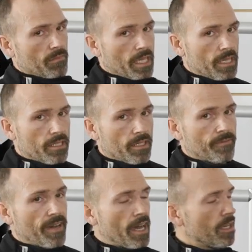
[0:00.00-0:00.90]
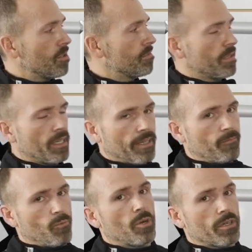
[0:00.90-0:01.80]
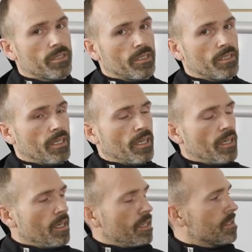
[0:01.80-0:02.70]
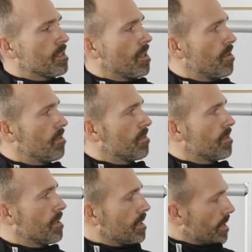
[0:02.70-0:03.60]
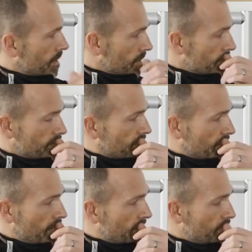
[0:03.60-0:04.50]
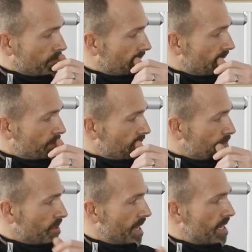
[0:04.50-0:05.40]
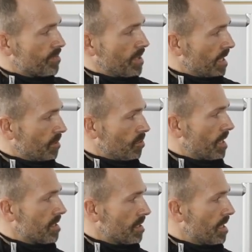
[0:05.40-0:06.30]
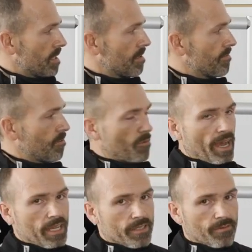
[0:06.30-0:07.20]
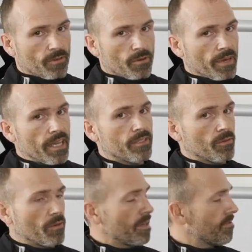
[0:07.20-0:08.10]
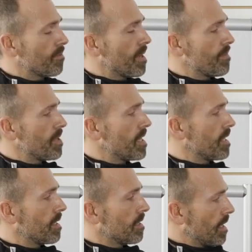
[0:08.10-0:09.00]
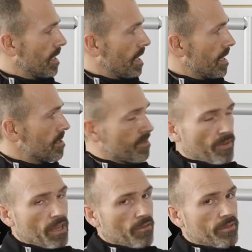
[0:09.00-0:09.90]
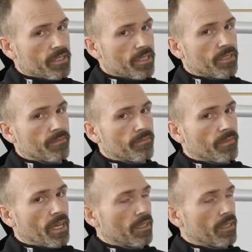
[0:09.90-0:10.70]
easy to follow and works. So a lot of people ask me like what I selected for wax for a race or whatever it might be, and I just follow the system.